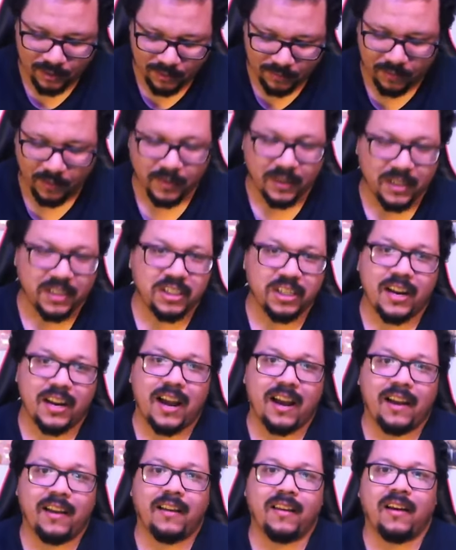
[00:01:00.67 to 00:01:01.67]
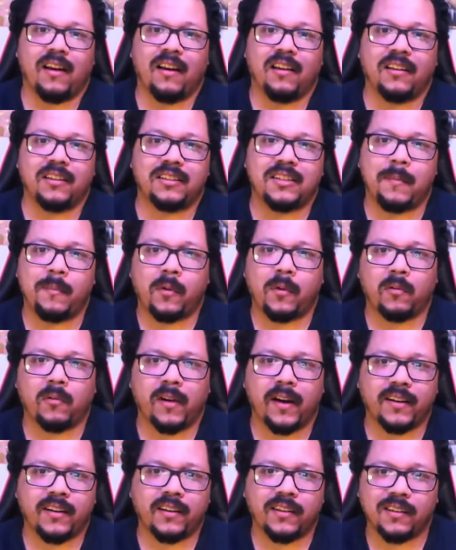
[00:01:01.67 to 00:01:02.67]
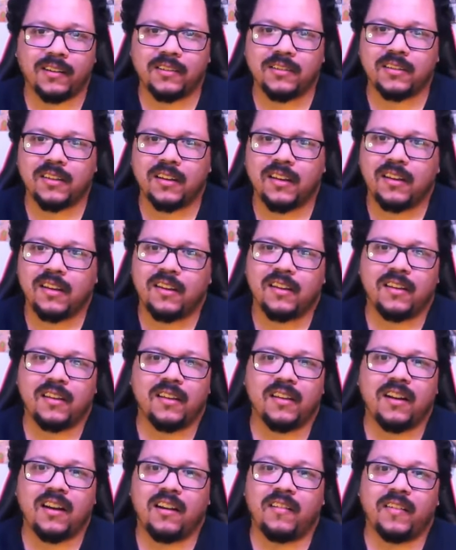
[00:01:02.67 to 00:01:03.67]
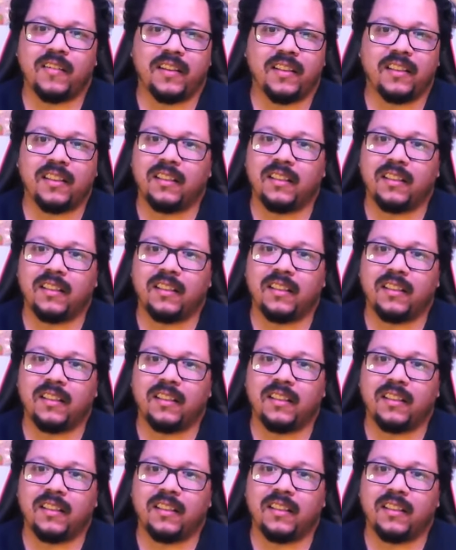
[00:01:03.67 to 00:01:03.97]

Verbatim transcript: from the Jedi uh, Temple records, you know, and